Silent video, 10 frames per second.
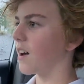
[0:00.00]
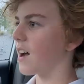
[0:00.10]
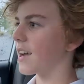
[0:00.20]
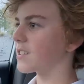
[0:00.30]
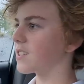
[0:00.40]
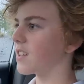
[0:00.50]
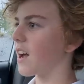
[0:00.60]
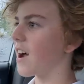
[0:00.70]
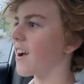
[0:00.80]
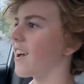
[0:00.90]
actually,
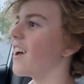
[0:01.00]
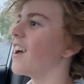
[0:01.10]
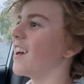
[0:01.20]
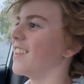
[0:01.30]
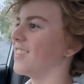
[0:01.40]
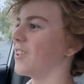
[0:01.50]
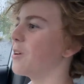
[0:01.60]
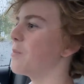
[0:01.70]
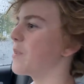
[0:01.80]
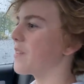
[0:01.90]

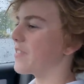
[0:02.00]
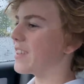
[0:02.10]
little bit of